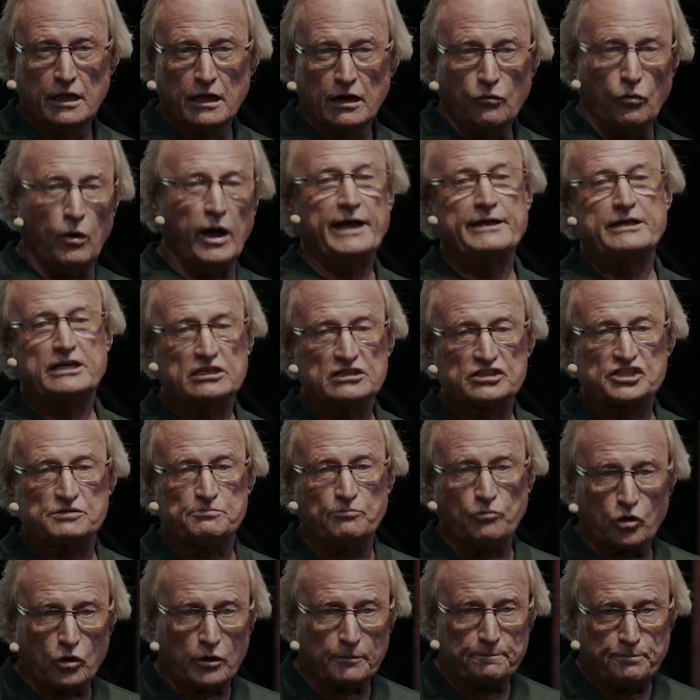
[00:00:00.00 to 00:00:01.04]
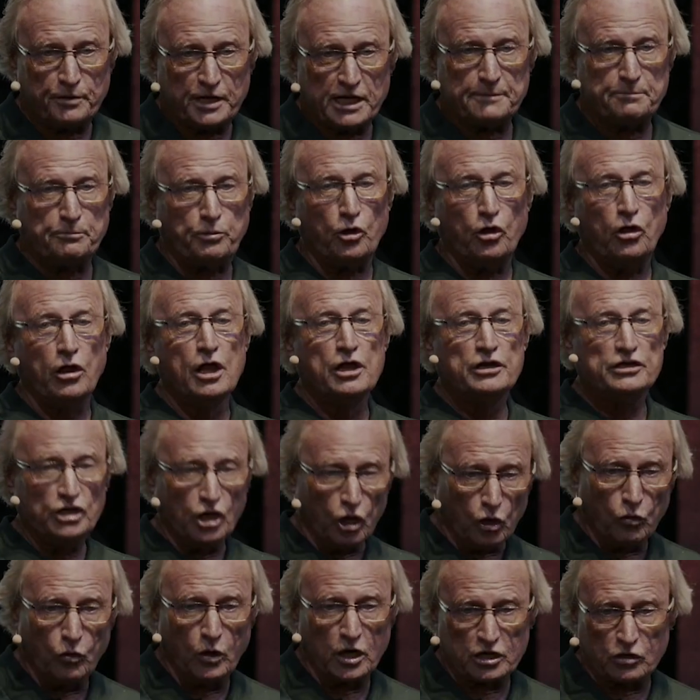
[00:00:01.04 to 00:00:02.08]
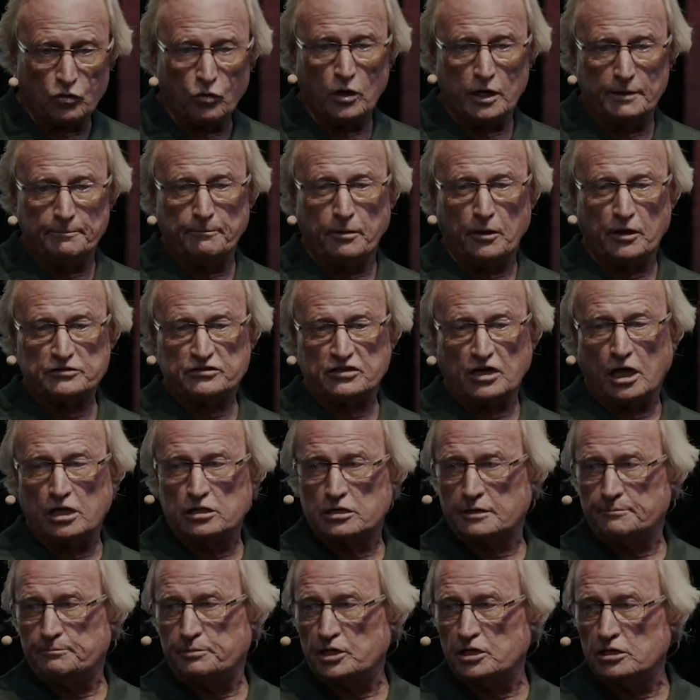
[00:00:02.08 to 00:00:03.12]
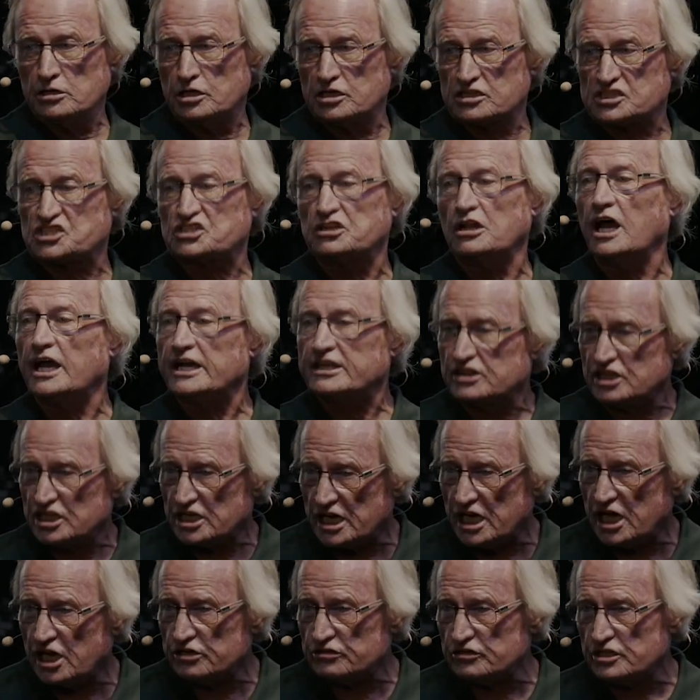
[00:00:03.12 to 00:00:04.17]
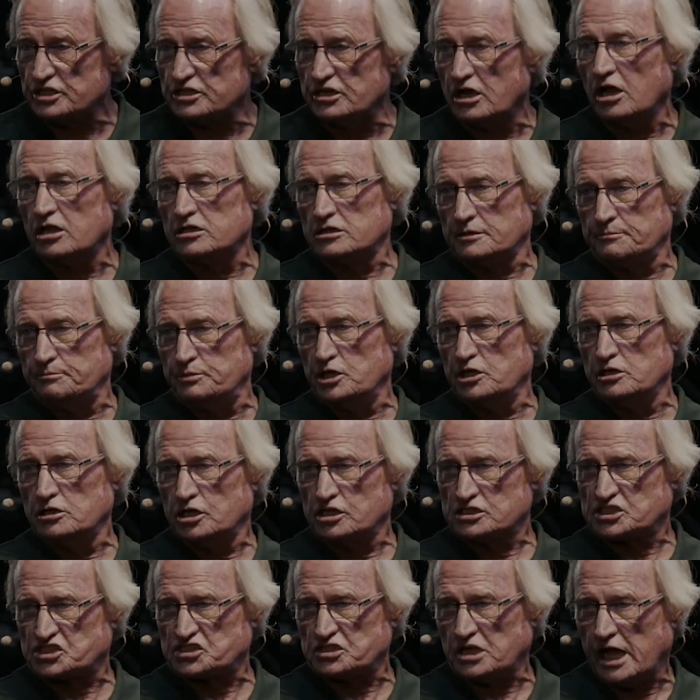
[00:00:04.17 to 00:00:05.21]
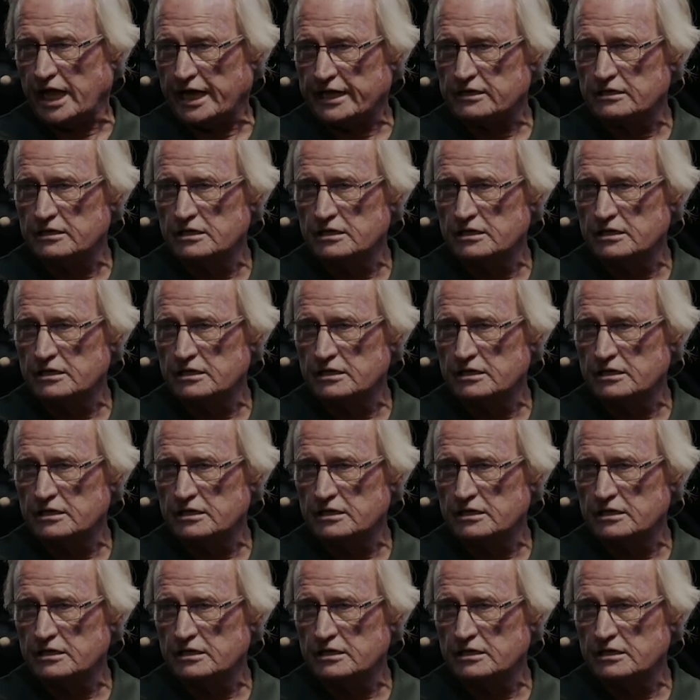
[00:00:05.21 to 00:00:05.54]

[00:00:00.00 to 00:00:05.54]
Why? Because more people know what a $1 bill looks like than a $100 bill looks like.